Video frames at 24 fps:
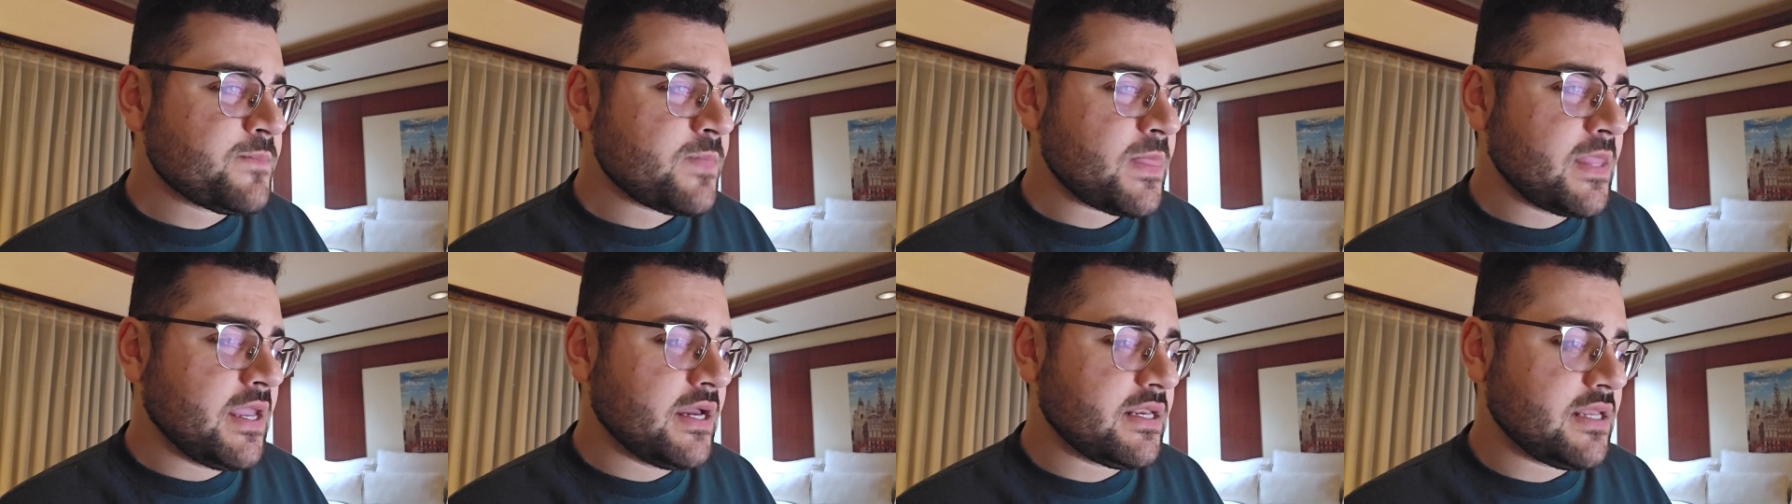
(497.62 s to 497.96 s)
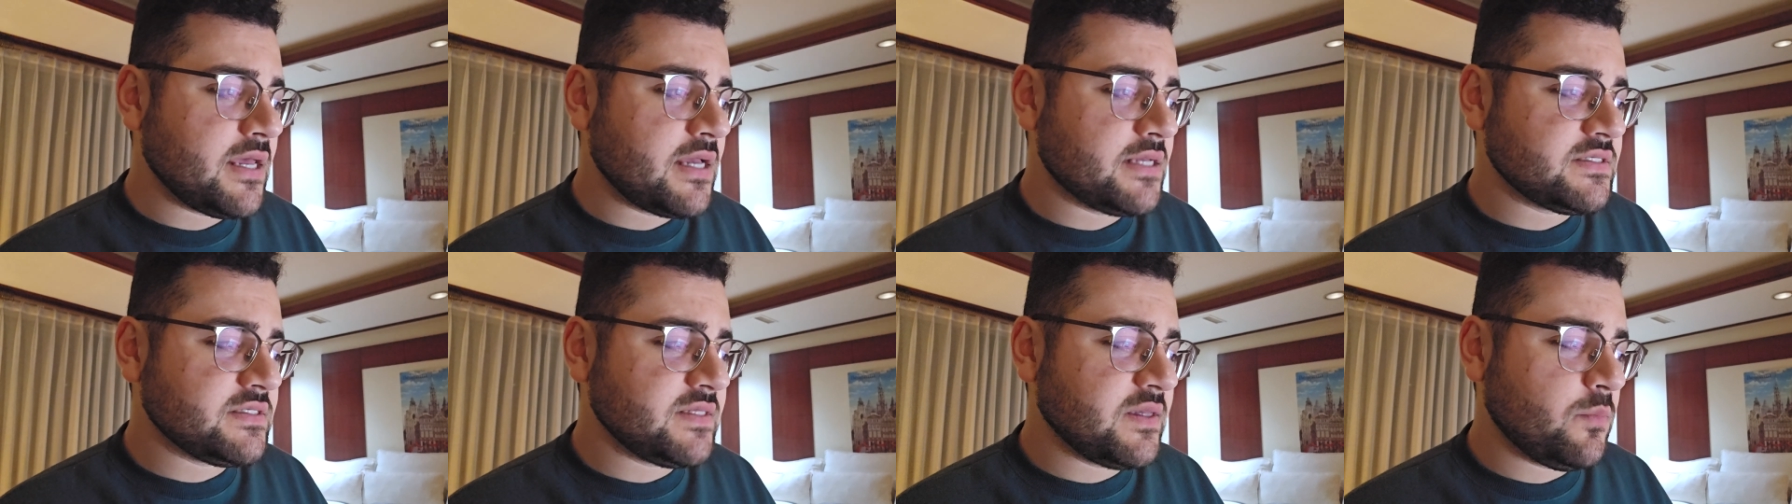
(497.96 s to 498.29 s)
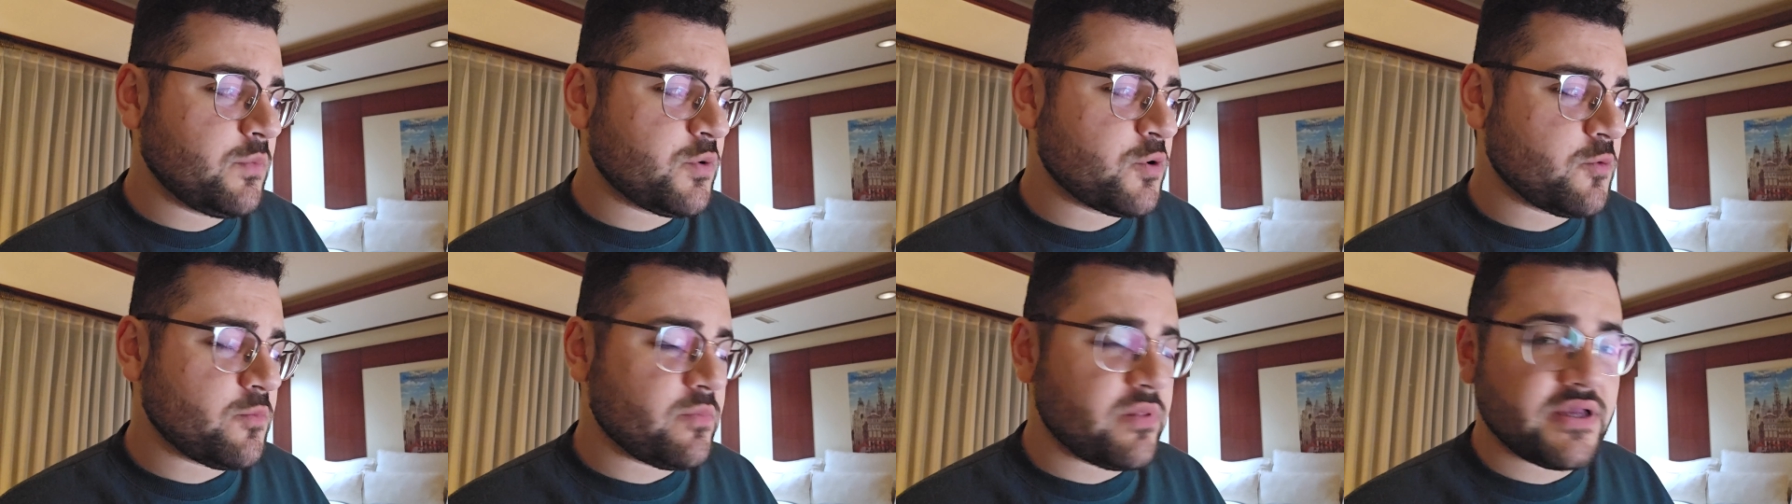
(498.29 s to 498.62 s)
And as someone
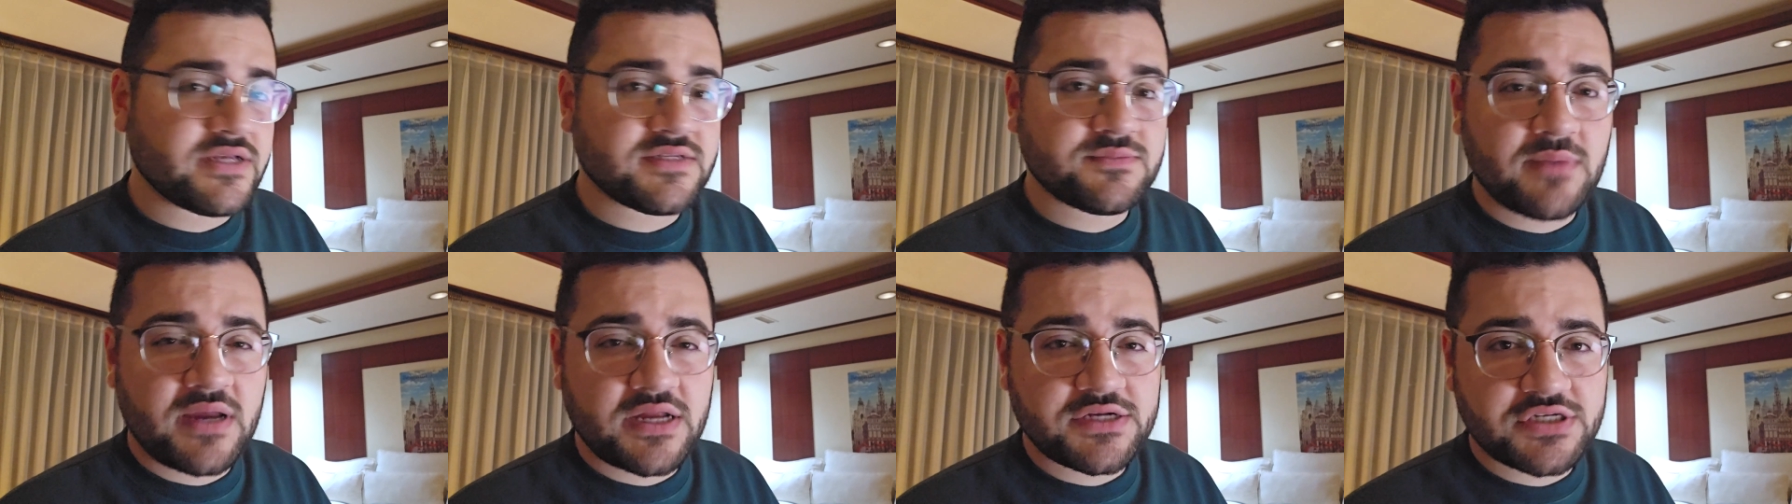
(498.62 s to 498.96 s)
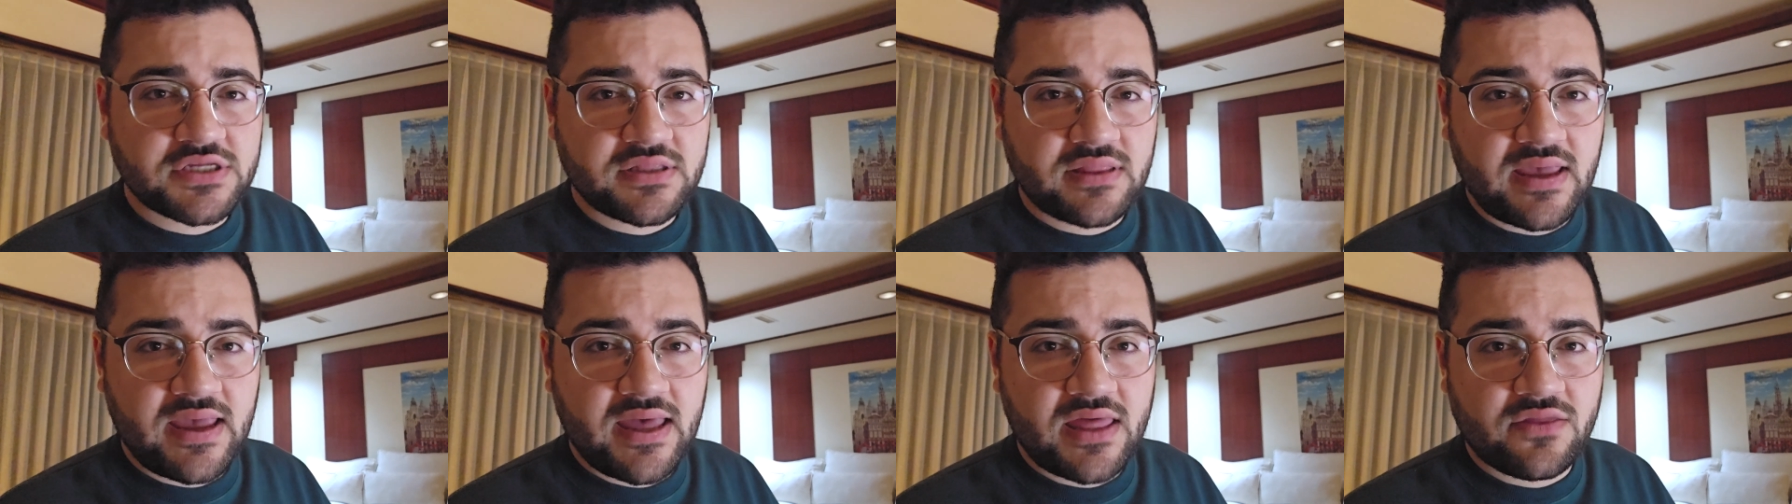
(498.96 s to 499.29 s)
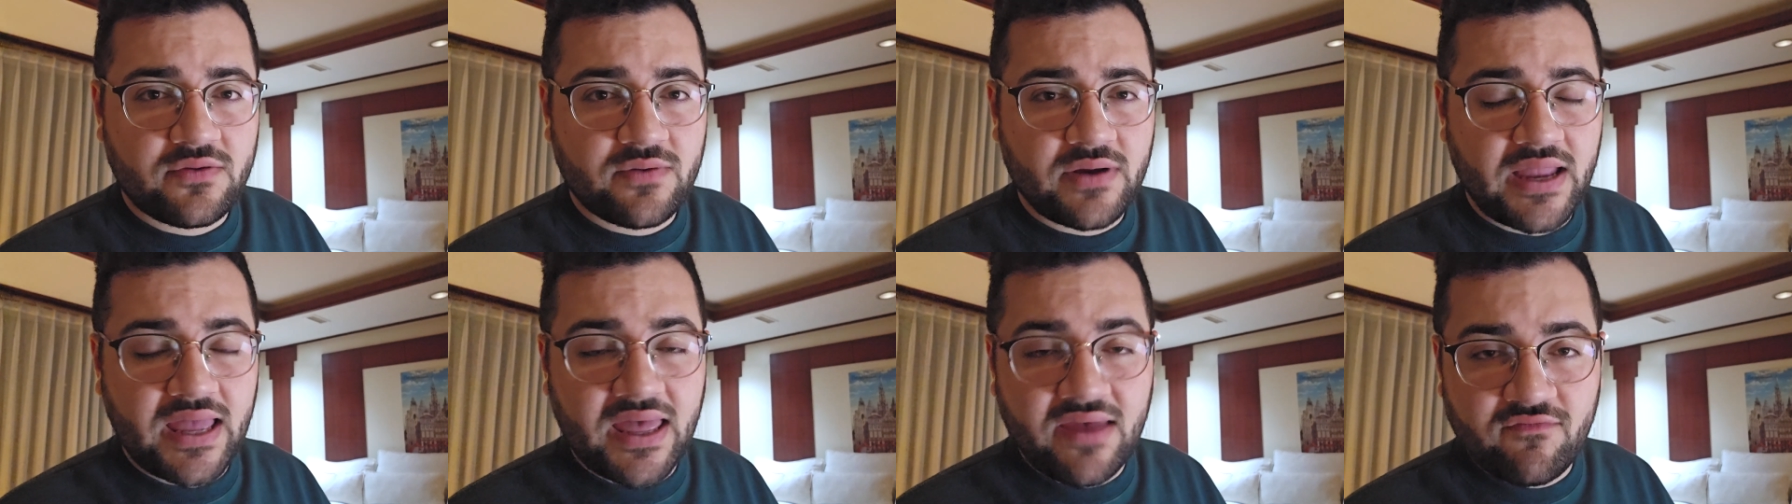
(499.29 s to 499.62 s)
who plays Magic the
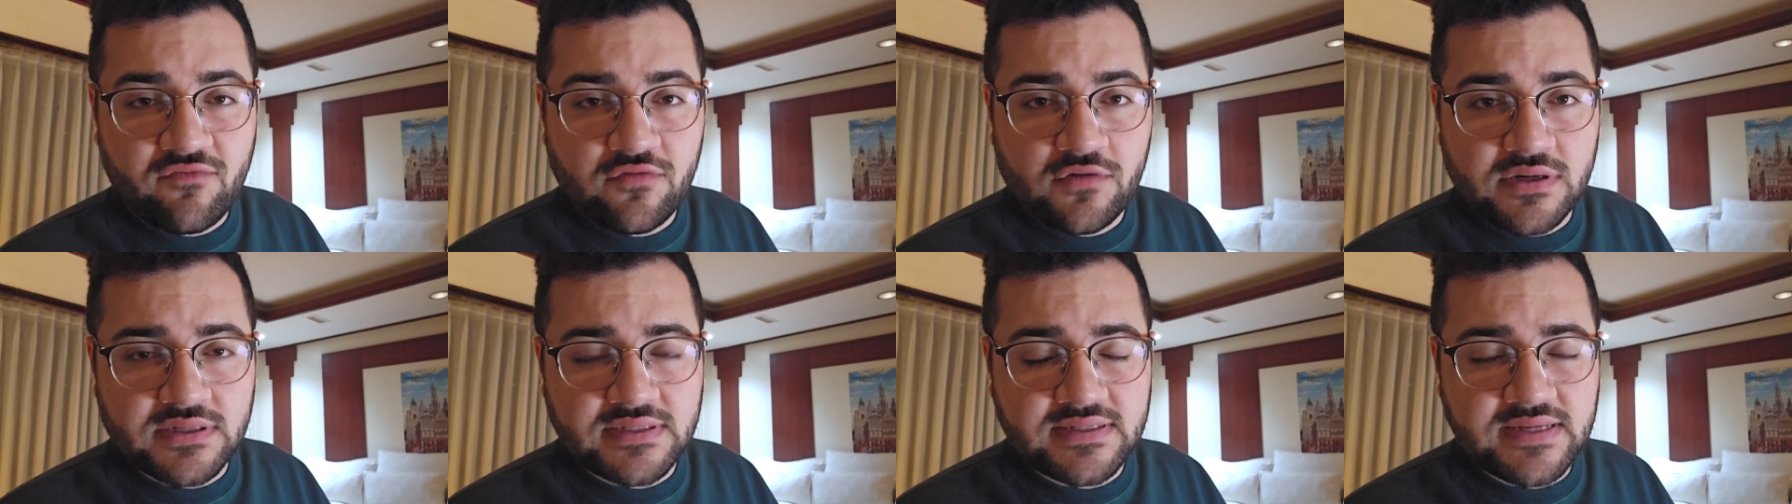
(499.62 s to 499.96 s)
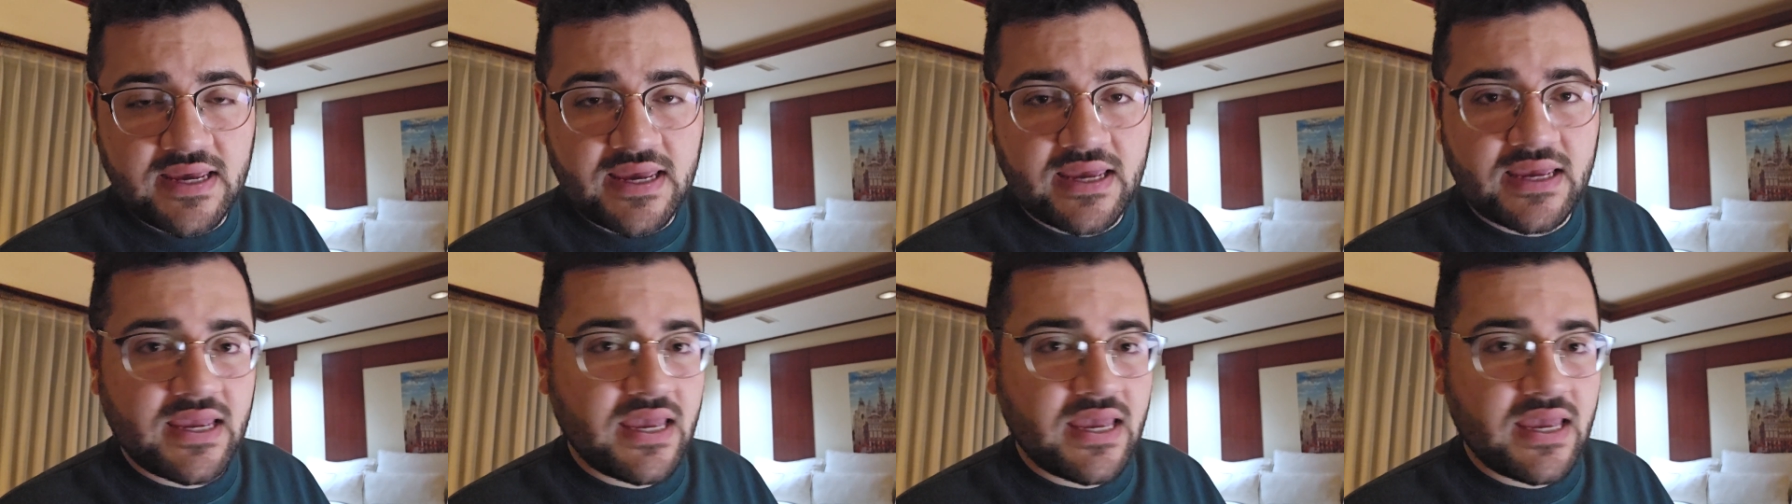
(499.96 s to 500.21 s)
Gathering every day,